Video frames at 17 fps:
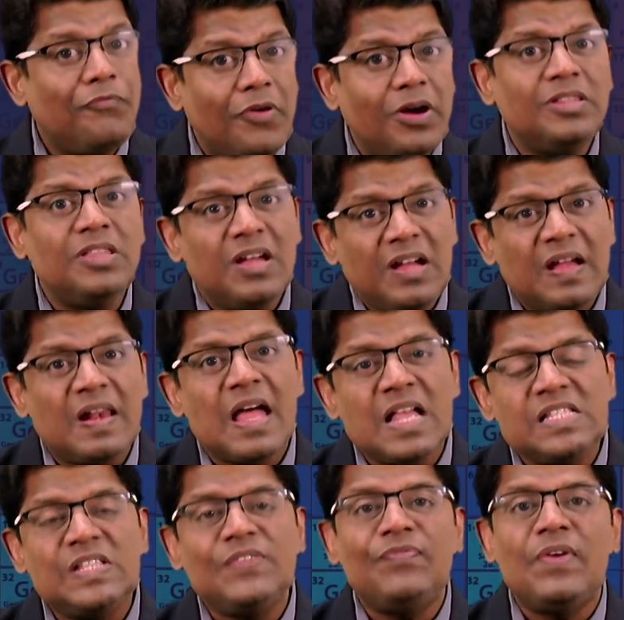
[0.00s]
further
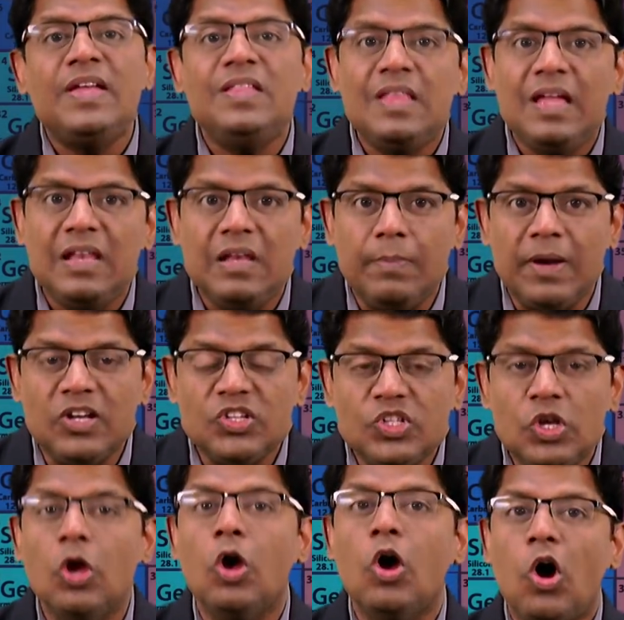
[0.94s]
classifying the
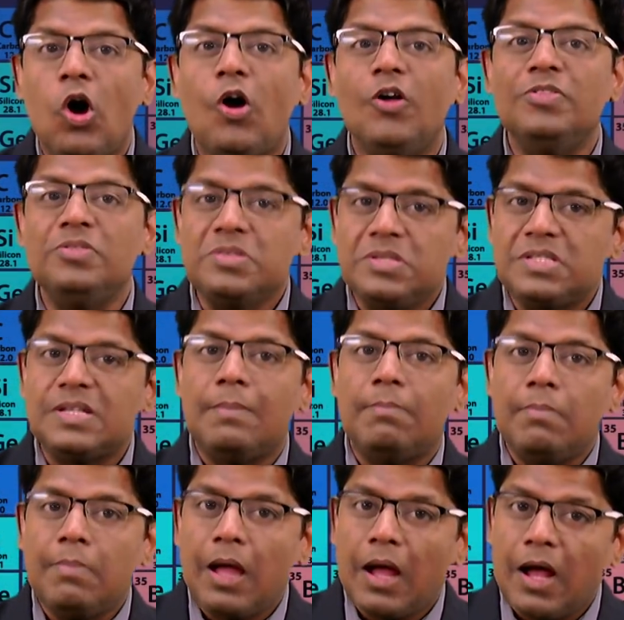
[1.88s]
elements on
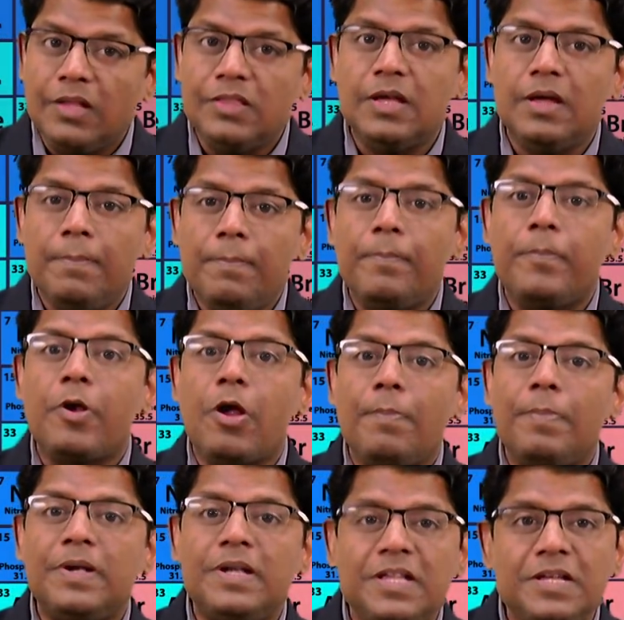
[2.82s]
some other
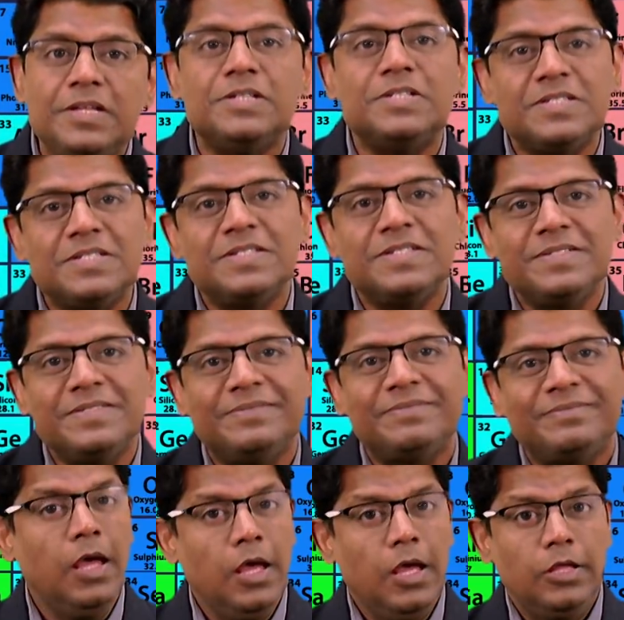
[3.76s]
properties.
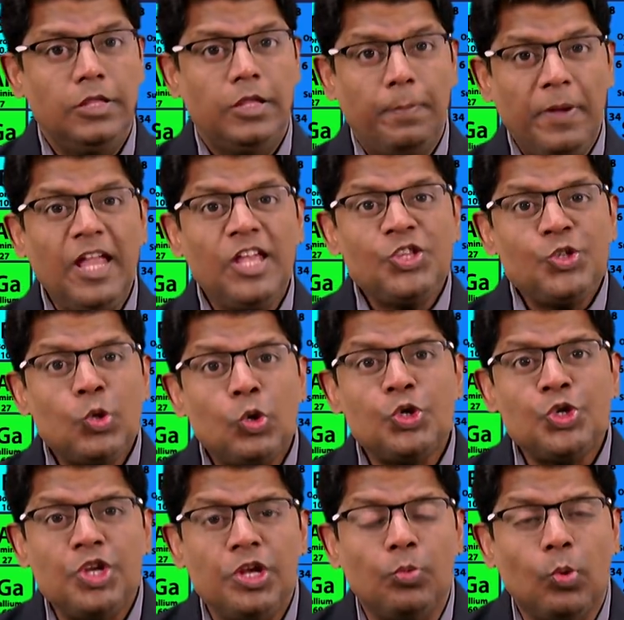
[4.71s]
The biggest
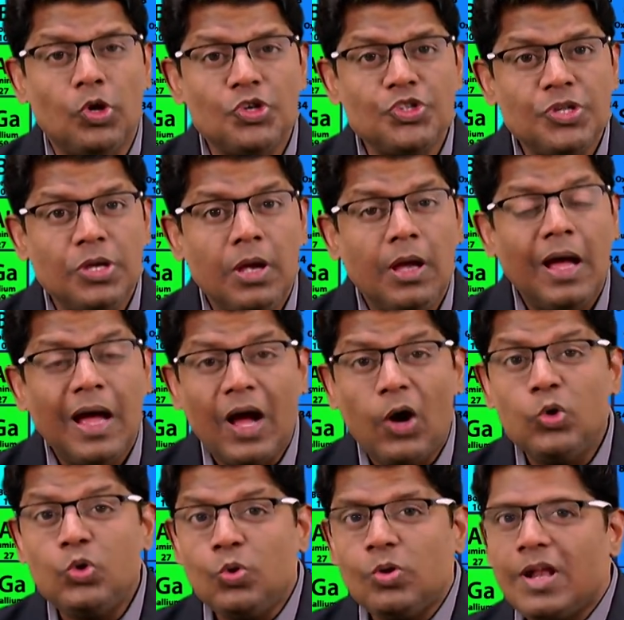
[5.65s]
question was
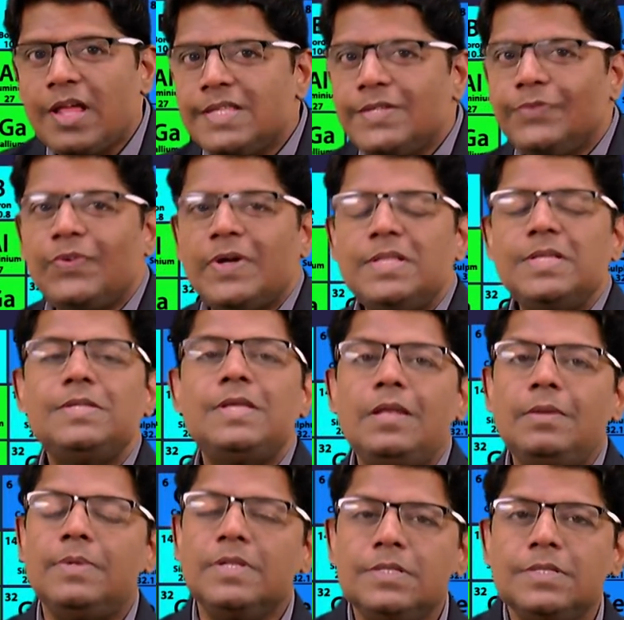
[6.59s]
how to classify these
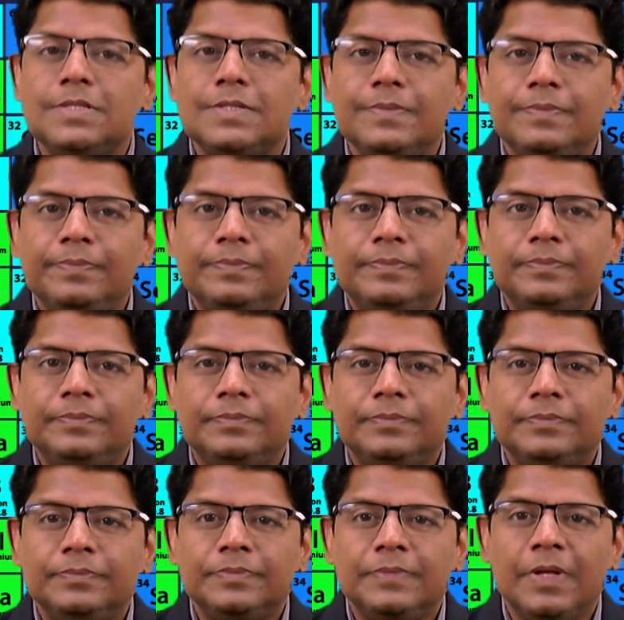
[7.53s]
elements.
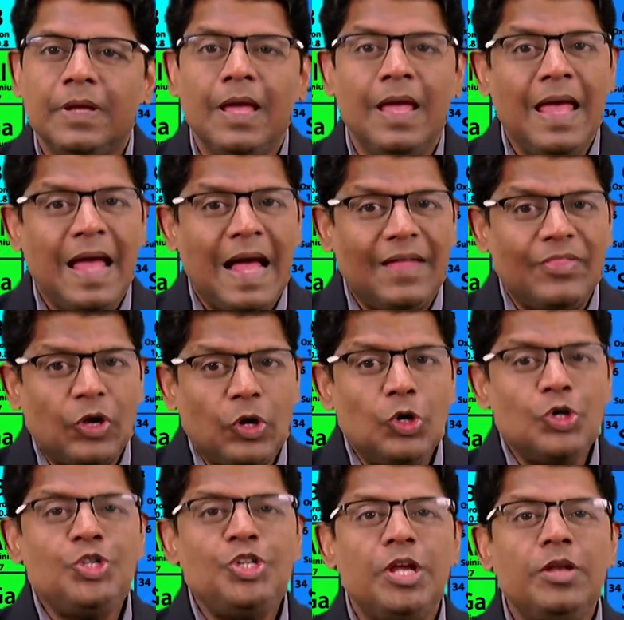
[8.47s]
And the
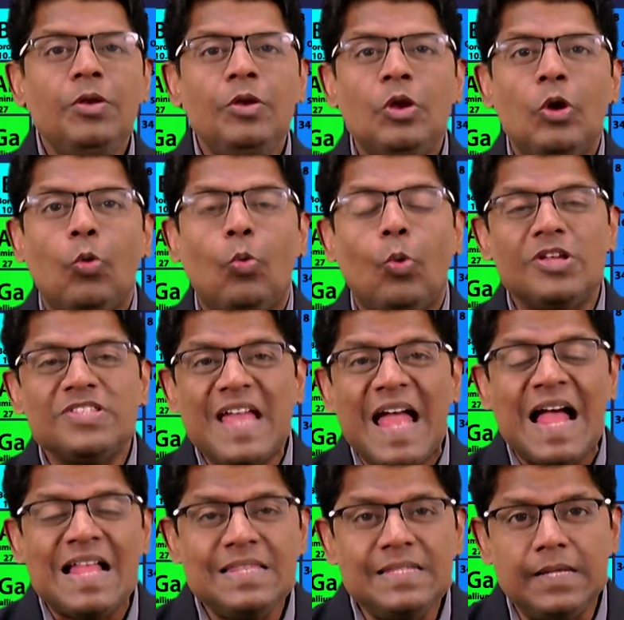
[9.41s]
question
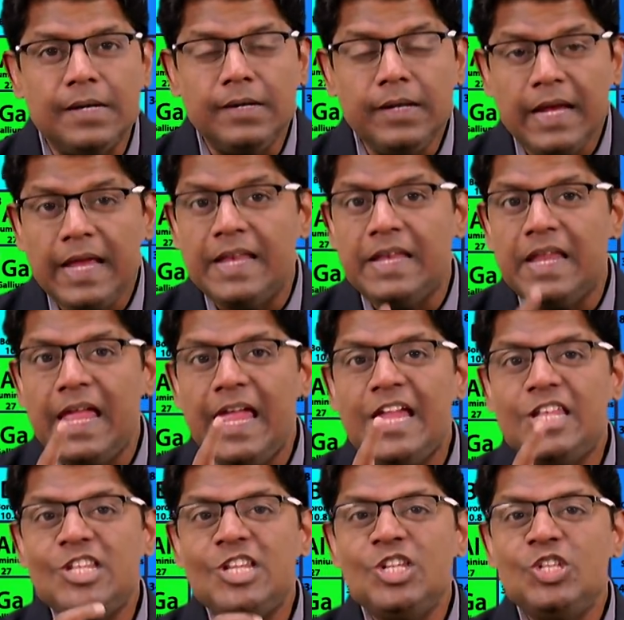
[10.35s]
was answered in
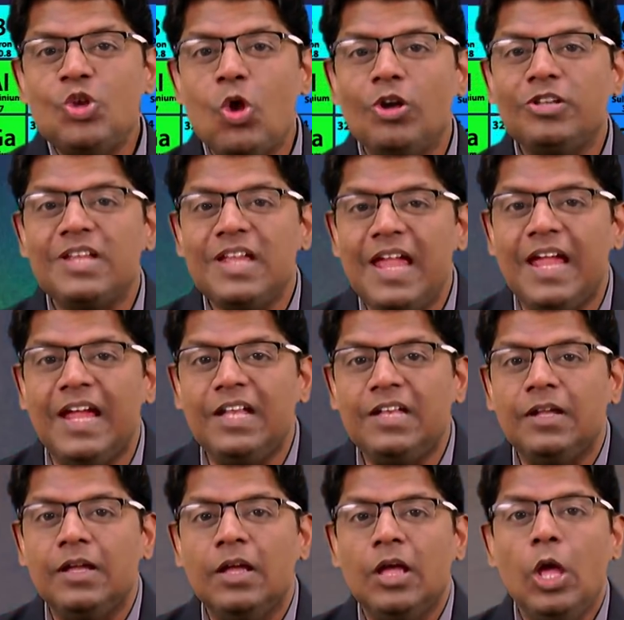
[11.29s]

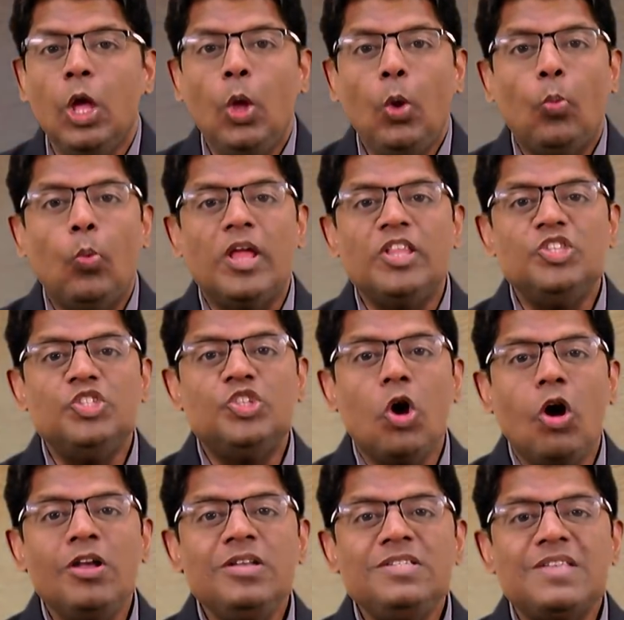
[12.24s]
1808 when
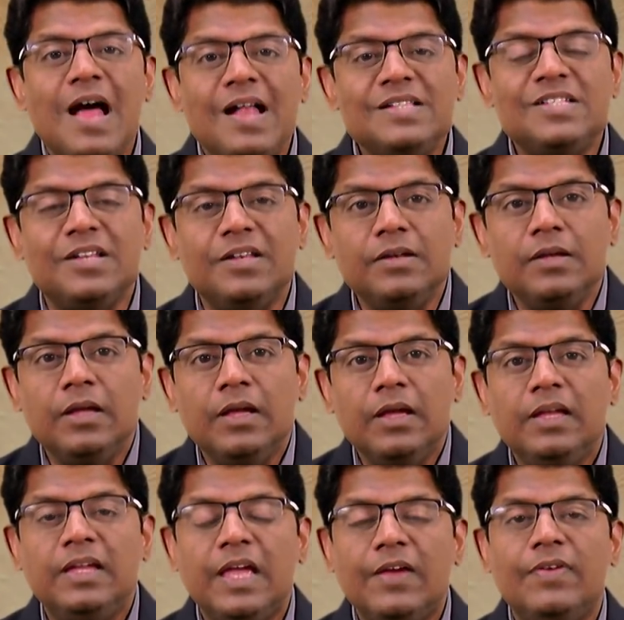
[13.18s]
John Dalton
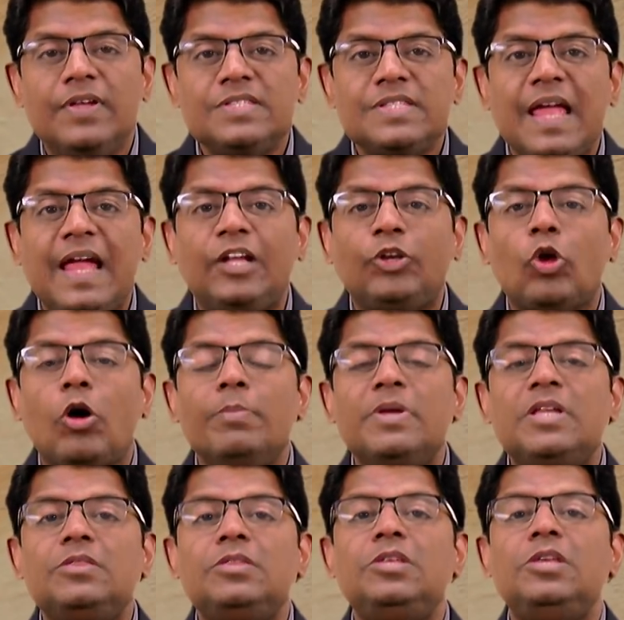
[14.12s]
gave his
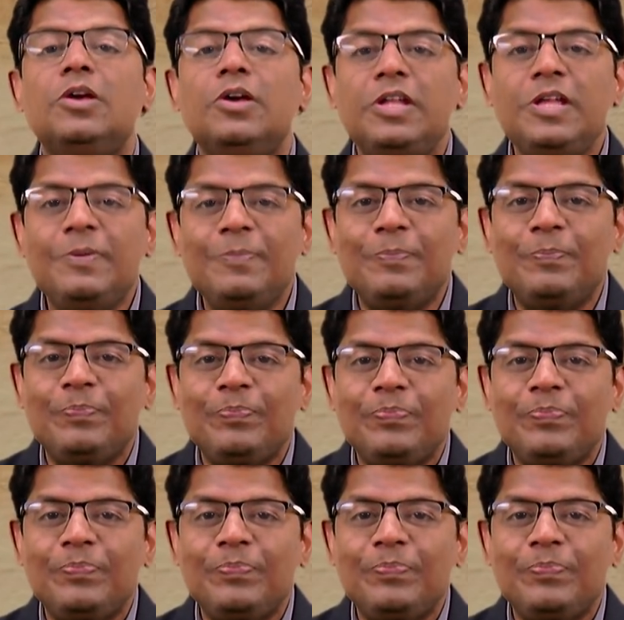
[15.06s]
atomic theory.